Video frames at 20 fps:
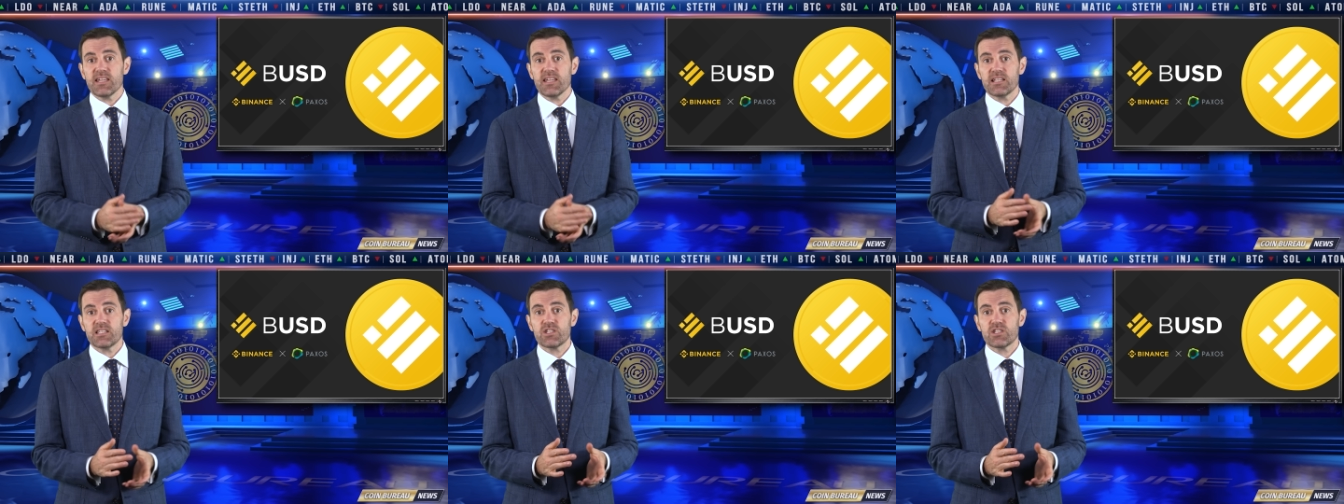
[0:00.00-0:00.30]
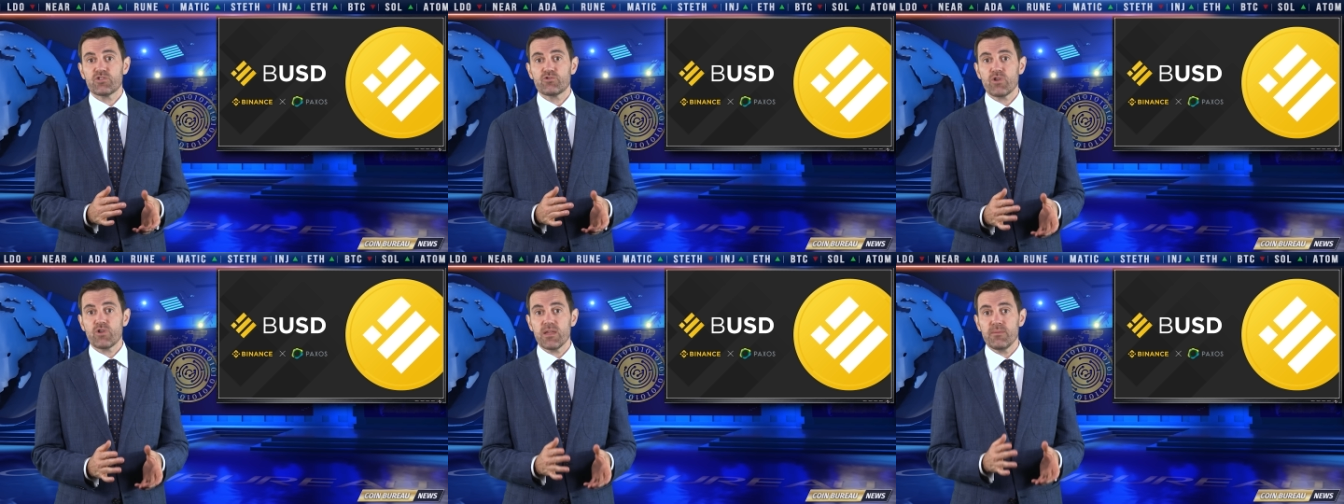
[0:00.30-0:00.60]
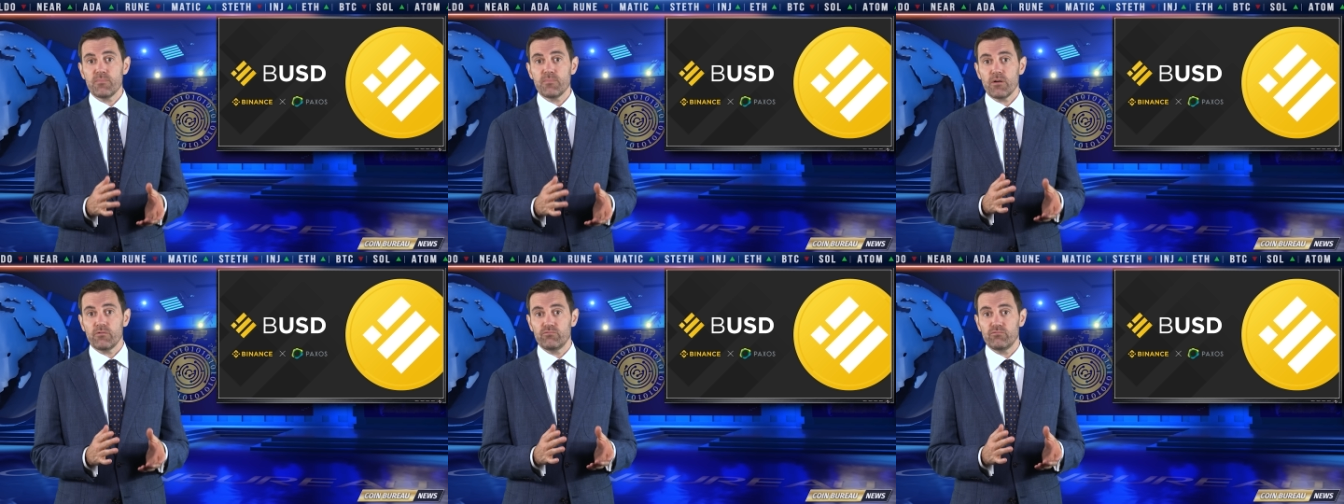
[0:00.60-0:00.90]

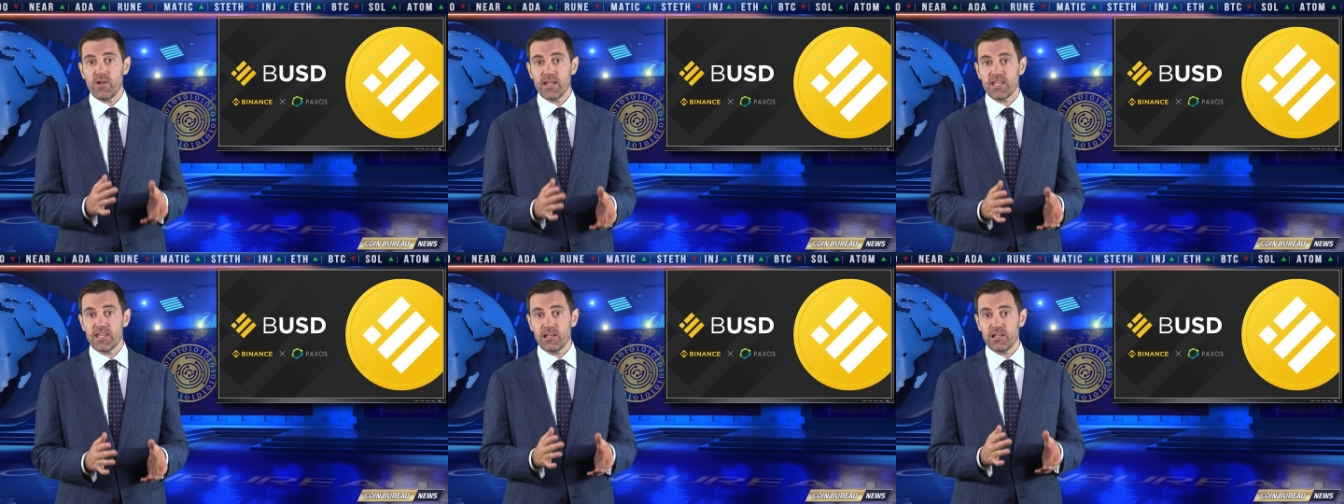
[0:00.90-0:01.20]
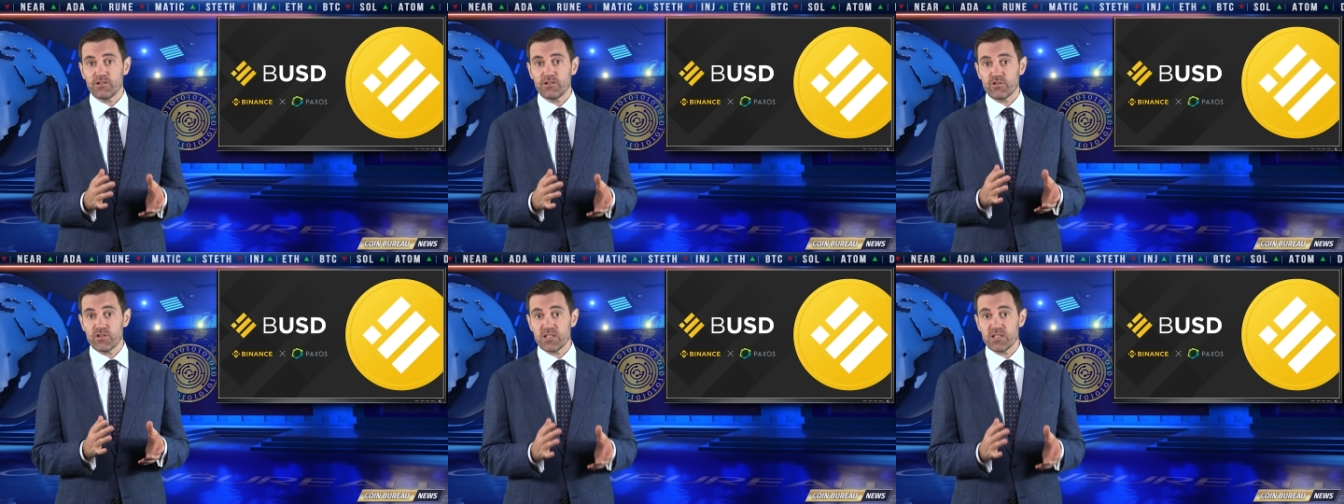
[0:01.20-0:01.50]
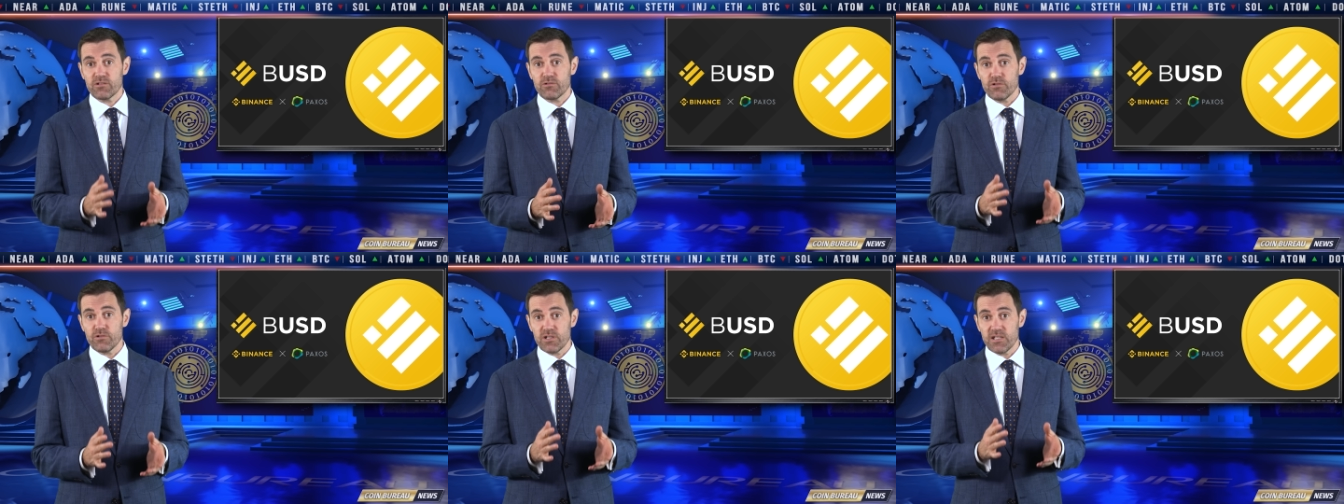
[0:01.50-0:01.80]
extreme regulatory
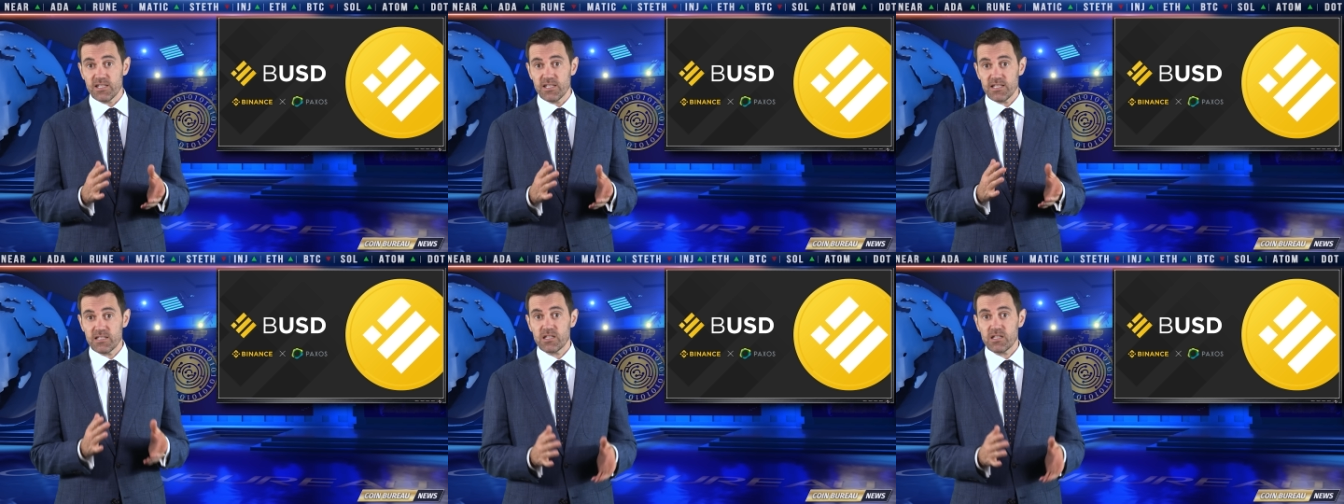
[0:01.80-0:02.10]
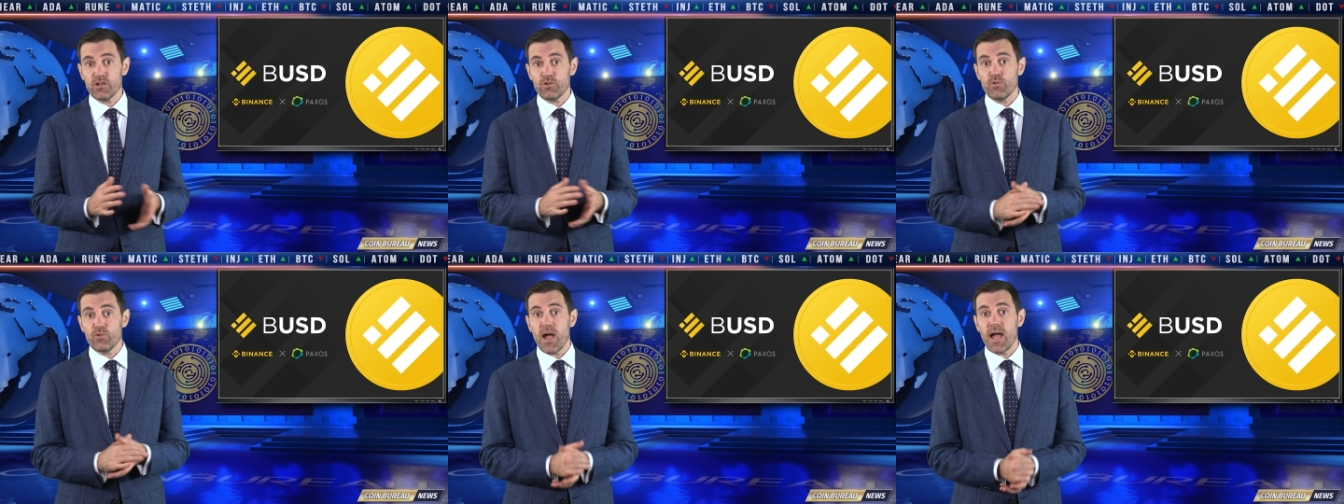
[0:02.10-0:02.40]
scrutiny too,